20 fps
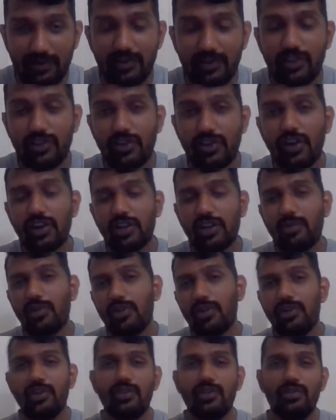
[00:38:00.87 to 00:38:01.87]
you talk
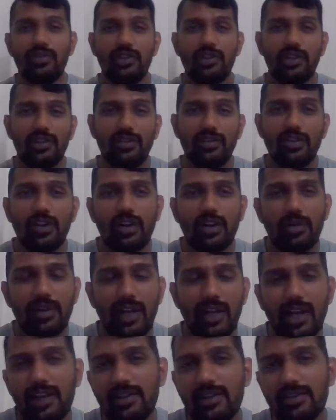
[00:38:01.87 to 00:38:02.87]
about Newton, you talk
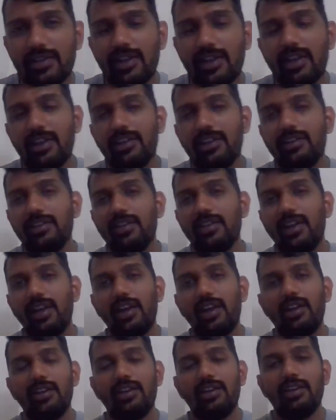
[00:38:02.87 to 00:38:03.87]
about Einstein
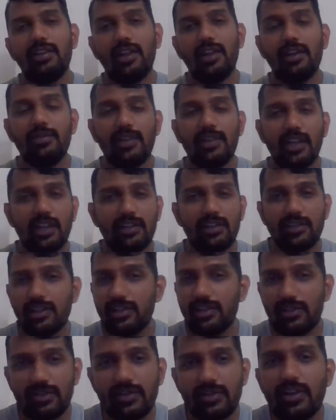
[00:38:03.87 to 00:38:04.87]
and Albert
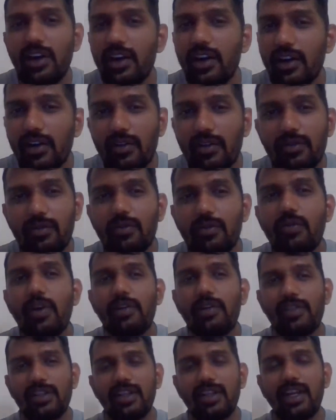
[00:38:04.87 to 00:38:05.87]
Einstein. So
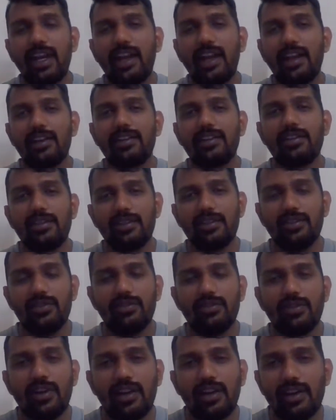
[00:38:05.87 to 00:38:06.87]
whoever the character
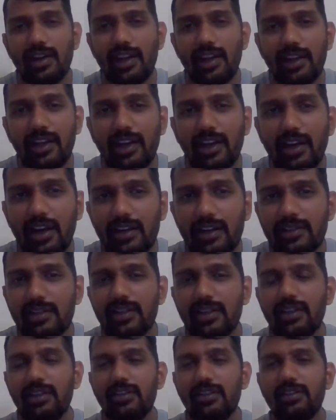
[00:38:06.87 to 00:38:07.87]
you are like
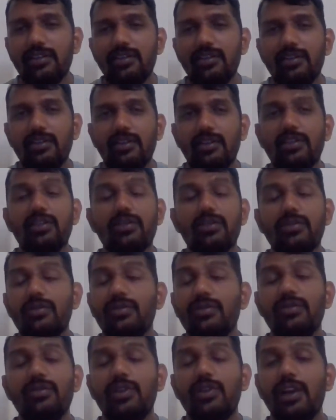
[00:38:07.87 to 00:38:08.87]
asking,
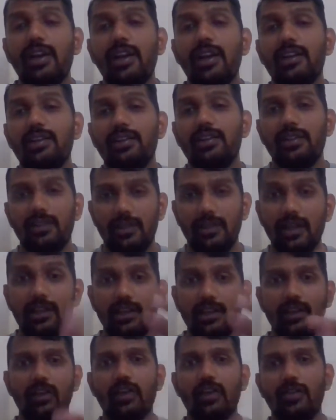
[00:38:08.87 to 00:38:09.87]
you are like
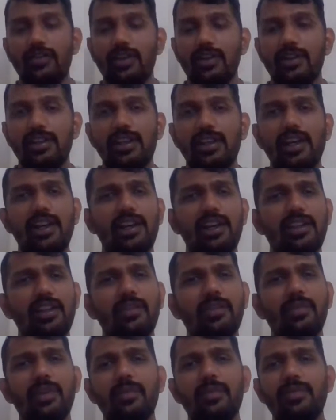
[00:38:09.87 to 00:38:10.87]
thinking of it.
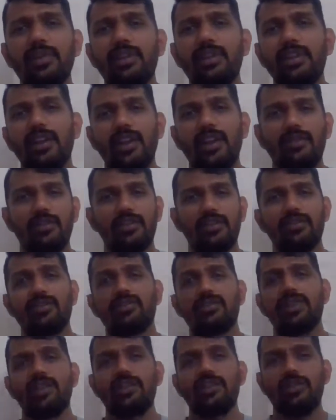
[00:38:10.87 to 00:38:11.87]
They people they never used
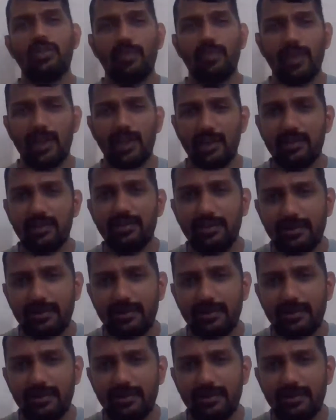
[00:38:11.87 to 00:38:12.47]
to rest your brain.